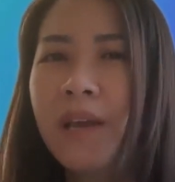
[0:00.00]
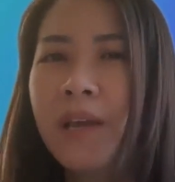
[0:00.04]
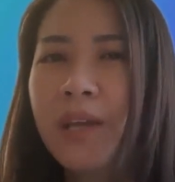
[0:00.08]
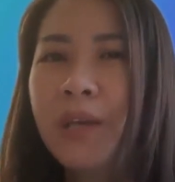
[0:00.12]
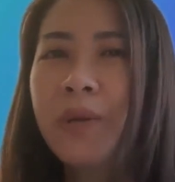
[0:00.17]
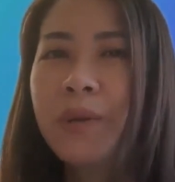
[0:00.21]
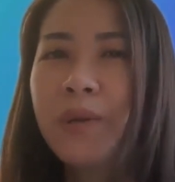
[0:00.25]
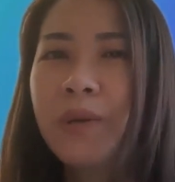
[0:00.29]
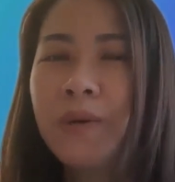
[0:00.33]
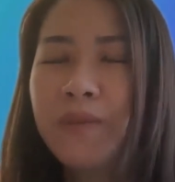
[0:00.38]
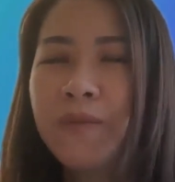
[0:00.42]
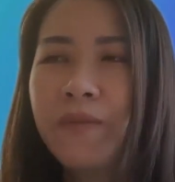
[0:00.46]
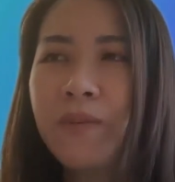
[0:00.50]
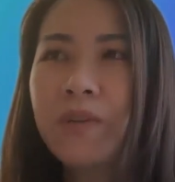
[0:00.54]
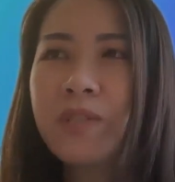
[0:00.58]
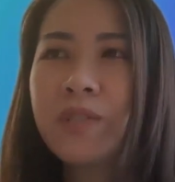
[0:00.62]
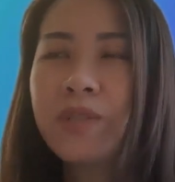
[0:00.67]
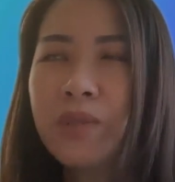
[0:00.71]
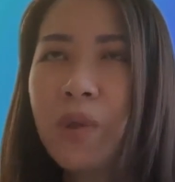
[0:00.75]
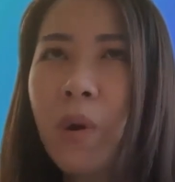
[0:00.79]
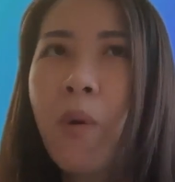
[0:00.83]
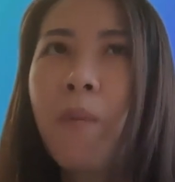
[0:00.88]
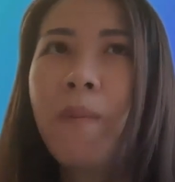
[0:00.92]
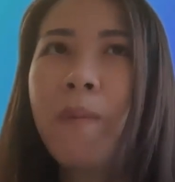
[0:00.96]
You know, for
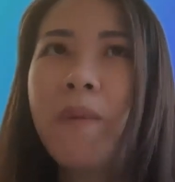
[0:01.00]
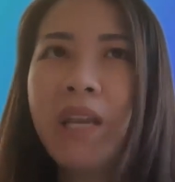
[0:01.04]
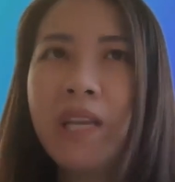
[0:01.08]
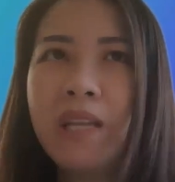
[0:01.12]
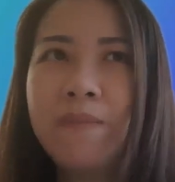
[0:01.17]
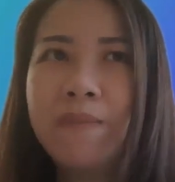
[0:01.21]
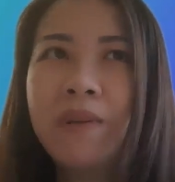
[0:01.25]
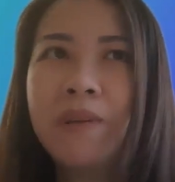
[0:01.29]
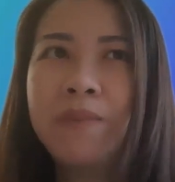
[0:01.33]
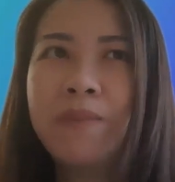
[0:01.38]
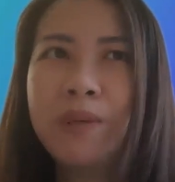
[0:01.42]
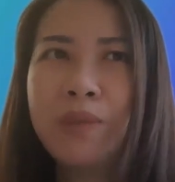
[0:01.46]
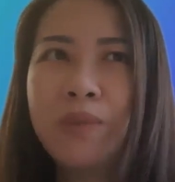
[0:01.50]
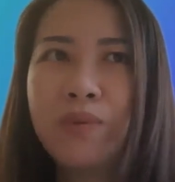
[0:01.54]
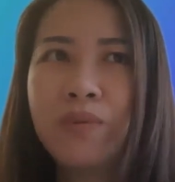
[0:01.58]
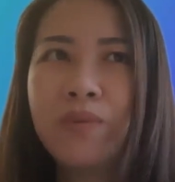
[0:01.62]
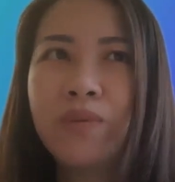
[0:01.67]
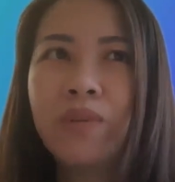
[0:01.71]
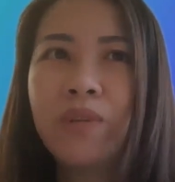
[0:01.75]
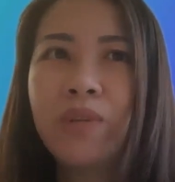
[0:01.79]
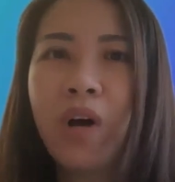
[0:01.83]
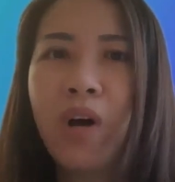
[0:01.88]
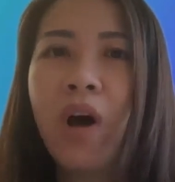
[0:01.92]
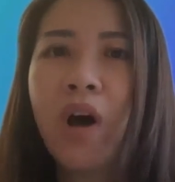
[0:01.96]
so many people to
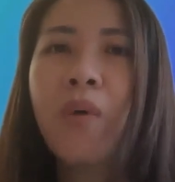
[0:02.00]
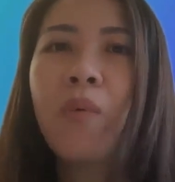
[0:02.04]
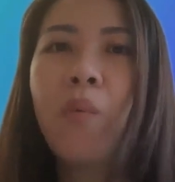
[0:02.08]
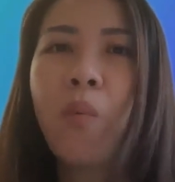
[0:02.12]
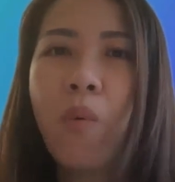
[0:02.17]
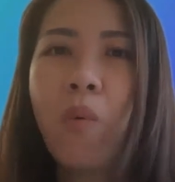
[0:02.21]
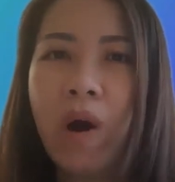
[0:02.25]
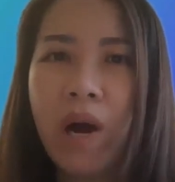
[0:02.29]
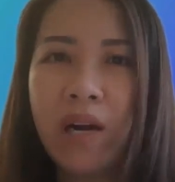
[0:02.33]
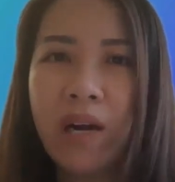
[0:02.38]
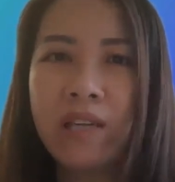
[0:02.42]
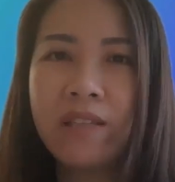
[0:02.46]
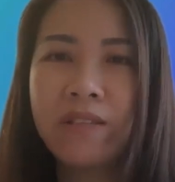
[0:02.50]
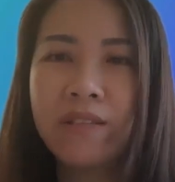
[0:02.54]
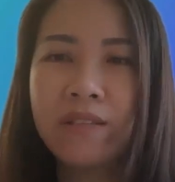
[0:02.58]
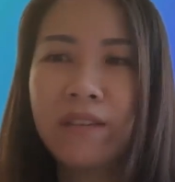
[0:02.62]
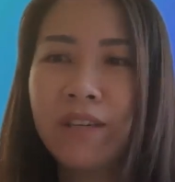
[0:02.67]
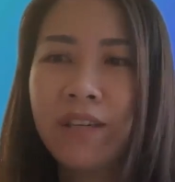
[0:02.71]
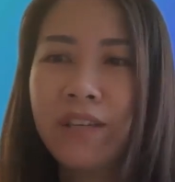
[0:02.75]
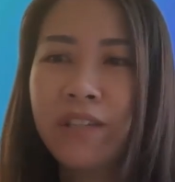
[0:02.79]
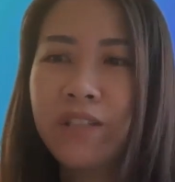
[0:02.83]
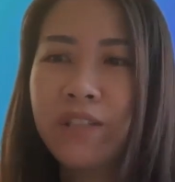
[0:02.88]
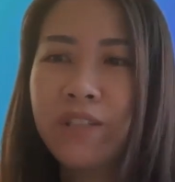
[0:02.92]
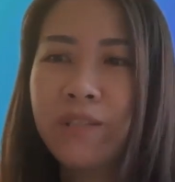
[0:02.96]
not want
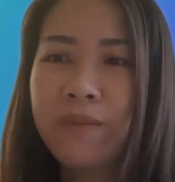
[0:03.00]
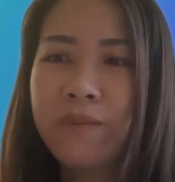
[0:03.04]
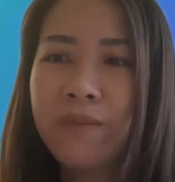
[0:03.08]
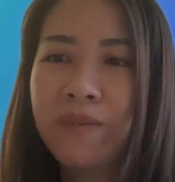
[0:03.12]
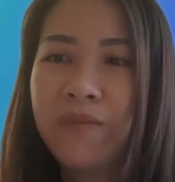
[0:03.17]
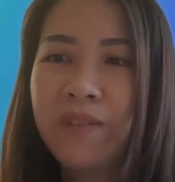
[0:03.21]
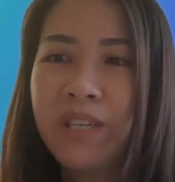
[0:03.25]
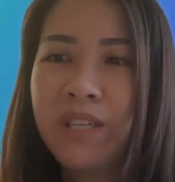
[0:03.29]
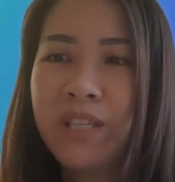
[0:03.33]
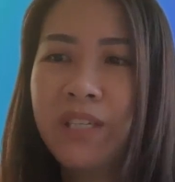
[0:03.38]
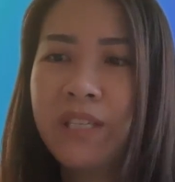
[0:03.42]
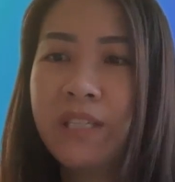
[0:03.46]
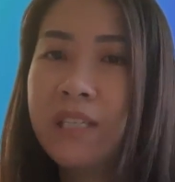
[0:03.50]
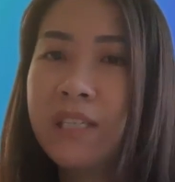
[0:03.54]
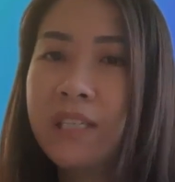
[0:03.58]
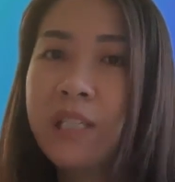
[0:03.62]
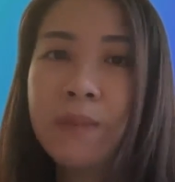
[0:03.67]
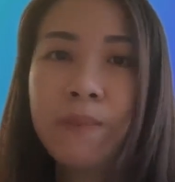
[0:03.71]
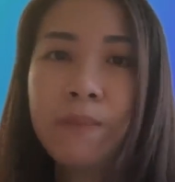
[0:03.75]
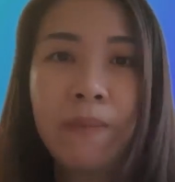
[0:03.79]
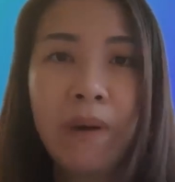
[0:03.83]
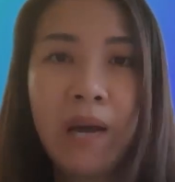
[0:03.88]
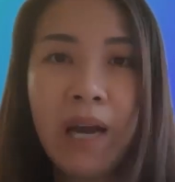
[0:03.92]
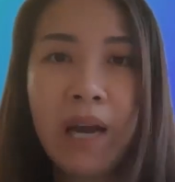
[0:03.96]
to be featured,
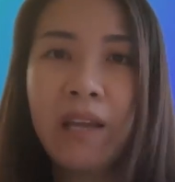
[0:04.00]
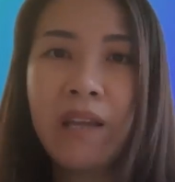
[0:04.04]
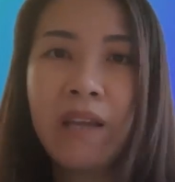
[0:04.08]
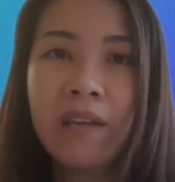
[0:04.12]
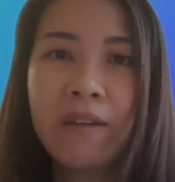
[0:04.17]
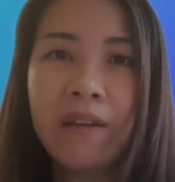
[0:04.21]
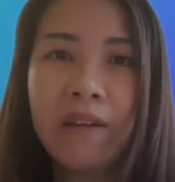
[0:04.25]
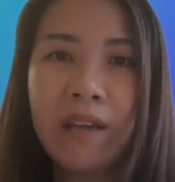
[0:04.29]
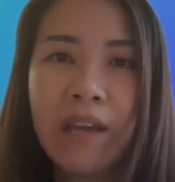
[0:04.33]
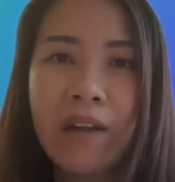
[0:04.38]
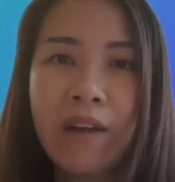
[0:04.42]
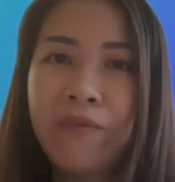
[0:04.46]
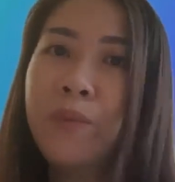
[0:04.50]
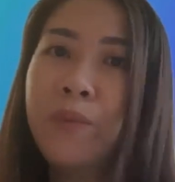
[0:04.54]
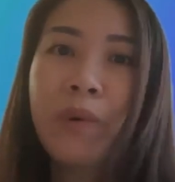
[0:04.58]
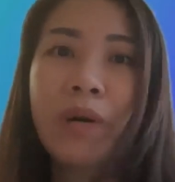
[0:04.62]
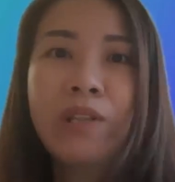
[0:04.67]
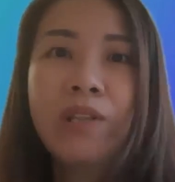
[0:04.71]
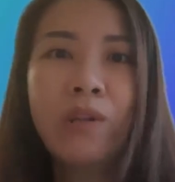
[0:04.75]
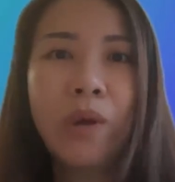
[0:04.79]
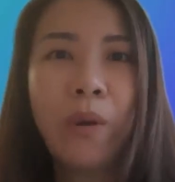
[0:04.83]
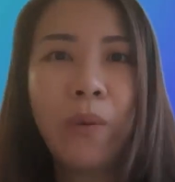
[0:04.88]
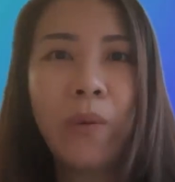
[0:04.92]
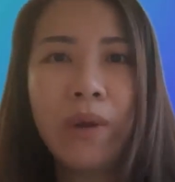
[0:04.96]
despite
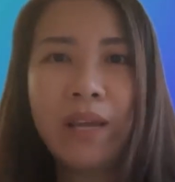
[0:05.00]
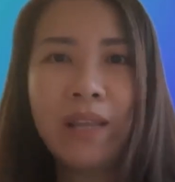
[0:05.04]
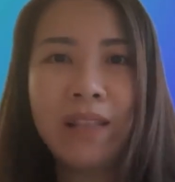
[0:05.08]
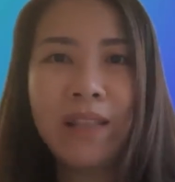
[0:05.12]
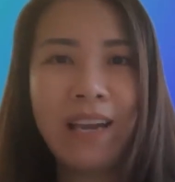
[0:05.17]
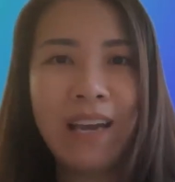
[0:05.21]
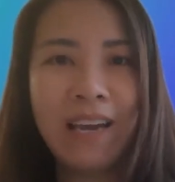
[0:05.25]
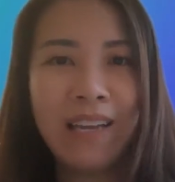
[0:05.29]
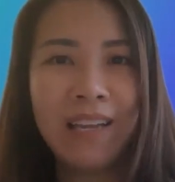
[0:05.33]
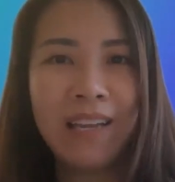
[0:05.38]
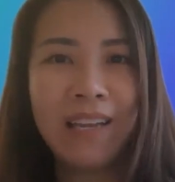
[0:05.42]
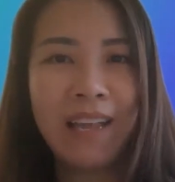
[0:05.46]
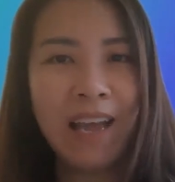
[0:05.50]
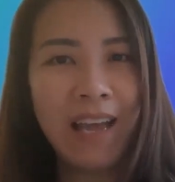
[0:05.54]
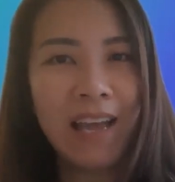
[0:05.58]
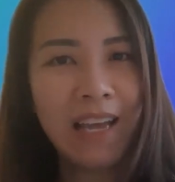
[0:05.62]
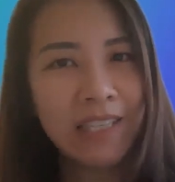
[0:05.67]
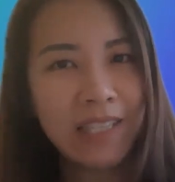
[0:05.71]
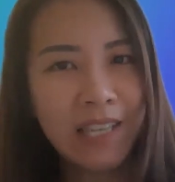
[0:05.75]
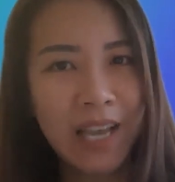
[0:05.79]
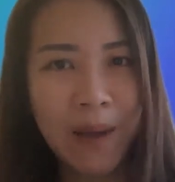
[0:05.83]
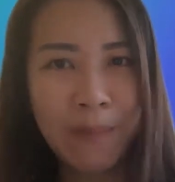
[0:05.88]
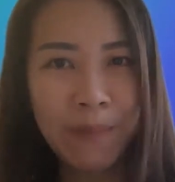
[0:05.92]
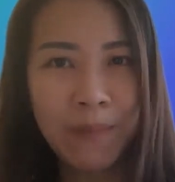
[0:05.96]
everyone knowing that it
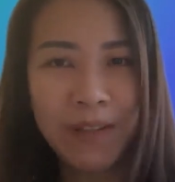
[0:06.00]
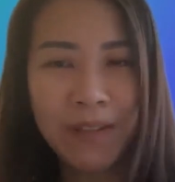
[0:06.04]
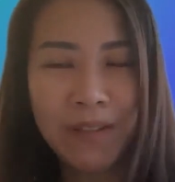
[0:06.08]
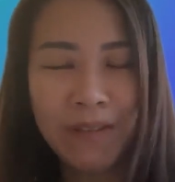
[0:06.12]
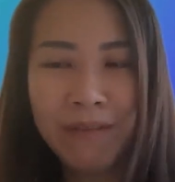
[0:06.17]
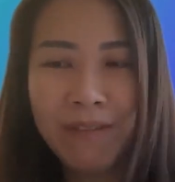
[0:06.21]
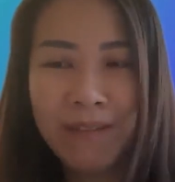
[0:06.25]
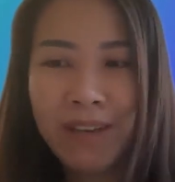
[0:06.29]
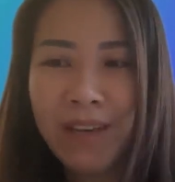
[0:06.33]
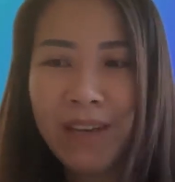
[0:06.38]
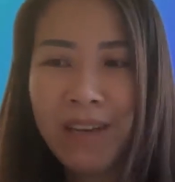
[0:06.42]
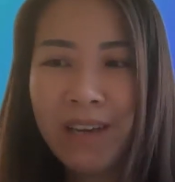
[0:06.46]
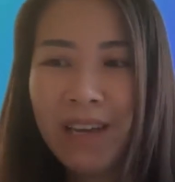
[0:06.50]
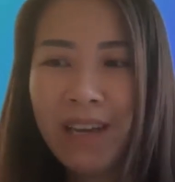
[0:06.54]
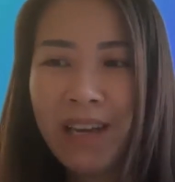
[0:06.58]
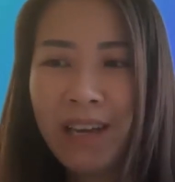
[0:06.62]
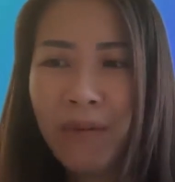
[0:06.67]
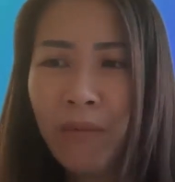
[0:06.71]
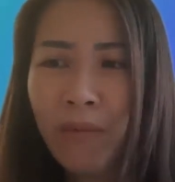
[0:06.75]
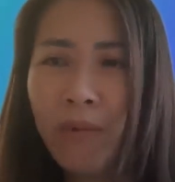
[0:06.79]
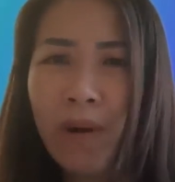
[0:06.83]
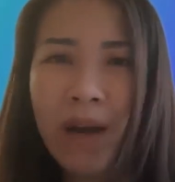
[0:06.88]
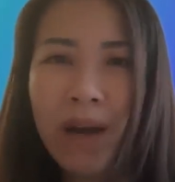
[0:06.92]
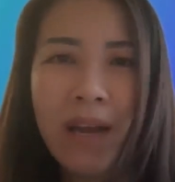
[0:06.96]
has happened,
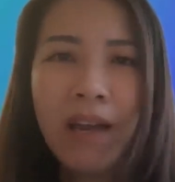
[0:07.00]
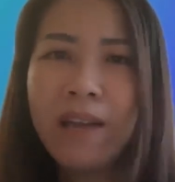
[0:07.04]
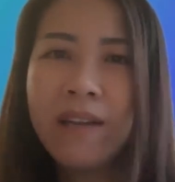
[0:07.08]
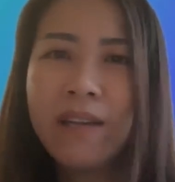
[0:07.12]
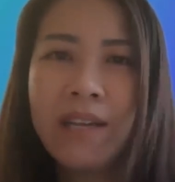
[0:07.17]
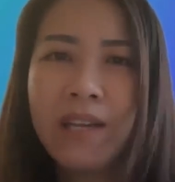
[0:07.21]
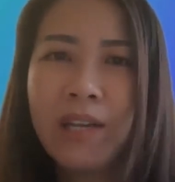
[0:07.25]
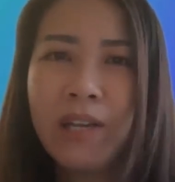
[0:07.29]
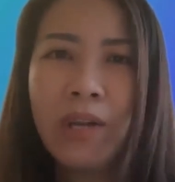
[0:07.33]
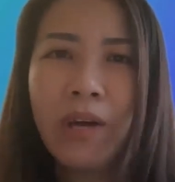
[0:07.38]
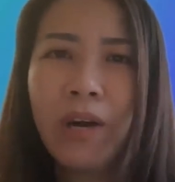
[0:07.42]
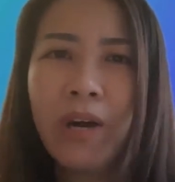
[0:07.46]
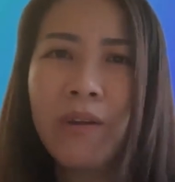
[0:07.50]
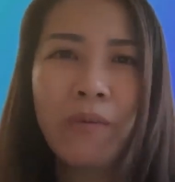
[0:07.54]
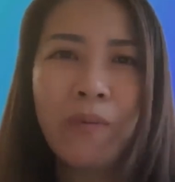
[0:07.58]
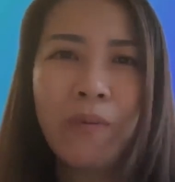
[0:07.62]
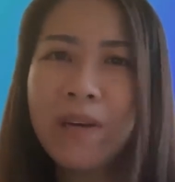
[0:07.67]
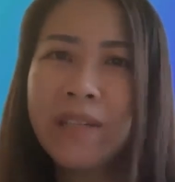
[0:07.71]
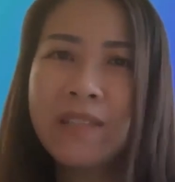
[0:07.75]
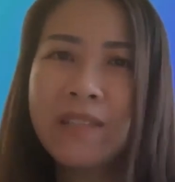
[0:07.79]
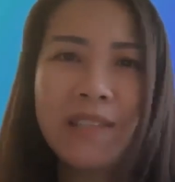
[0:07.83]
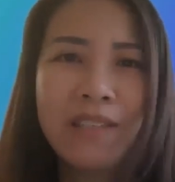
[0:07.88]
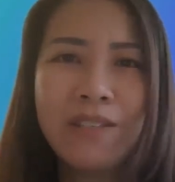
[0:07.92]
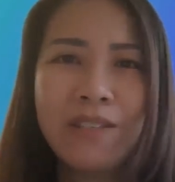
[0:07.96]
and why are they not
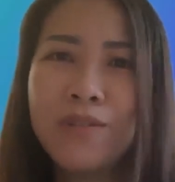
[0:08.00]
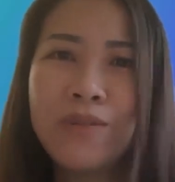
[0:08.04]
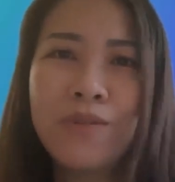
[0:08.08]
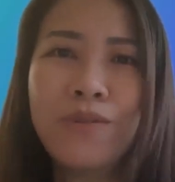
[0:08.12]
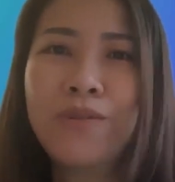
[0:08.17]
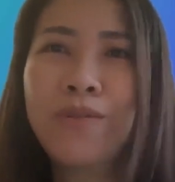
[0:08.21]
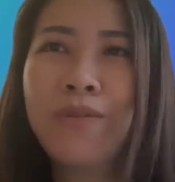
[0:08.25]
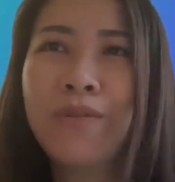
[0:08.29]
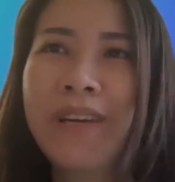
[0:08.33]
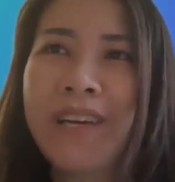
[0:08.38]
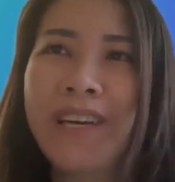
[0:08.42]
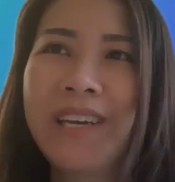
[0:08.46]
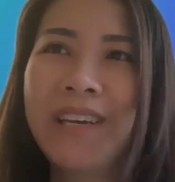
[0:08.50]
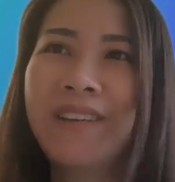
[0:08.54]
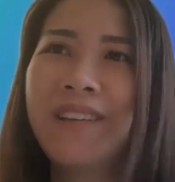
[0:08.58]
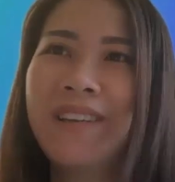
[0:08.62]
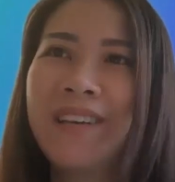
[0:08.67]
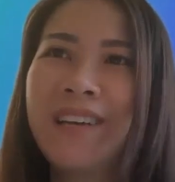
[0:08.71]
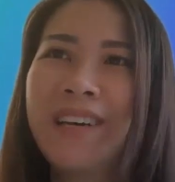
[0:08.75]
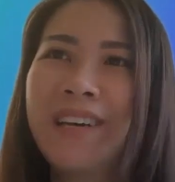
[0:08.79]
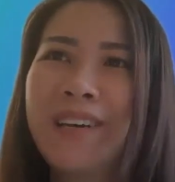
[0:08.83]
wanting to do it?